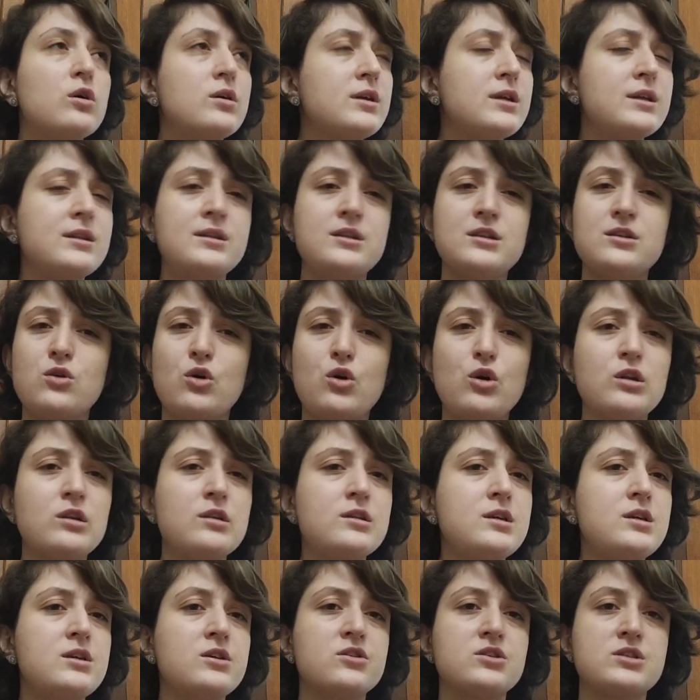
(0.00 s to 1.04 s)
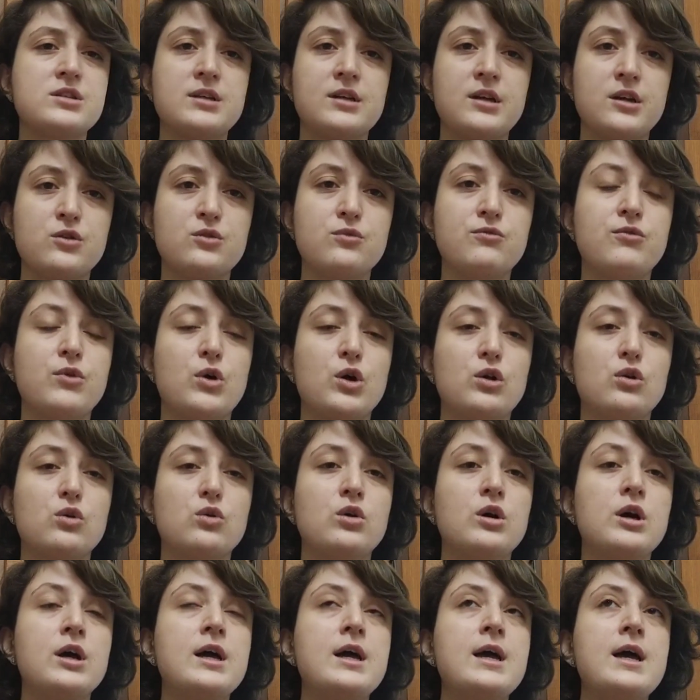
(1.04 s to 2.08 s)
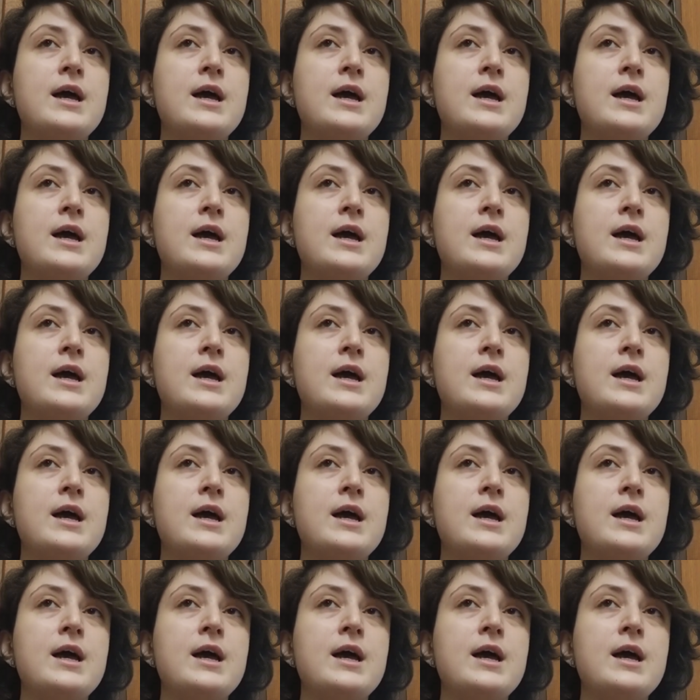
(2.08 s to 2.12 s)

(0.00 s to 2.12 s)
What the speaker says: in all the years that are to follow.